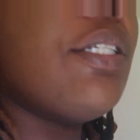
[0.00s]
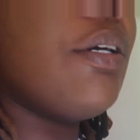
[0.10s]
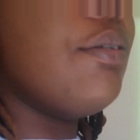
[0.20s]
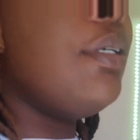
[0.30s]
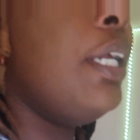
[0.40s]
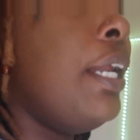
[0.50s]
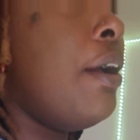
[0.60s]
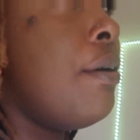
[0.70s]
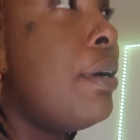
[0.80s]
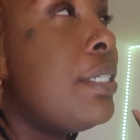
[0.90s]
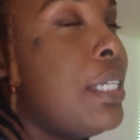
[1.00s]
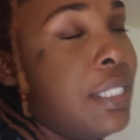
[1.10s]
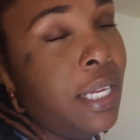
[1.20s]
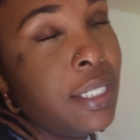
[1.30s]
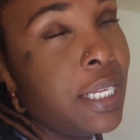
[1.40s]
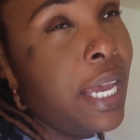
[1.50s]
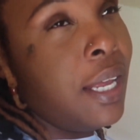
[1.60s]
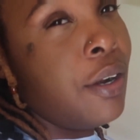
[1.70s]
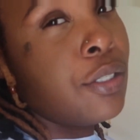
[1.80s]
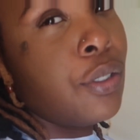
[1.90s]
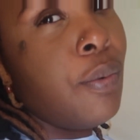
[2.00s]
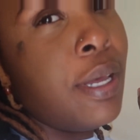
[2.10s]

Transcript: to go do that now because Santana's got to get out of school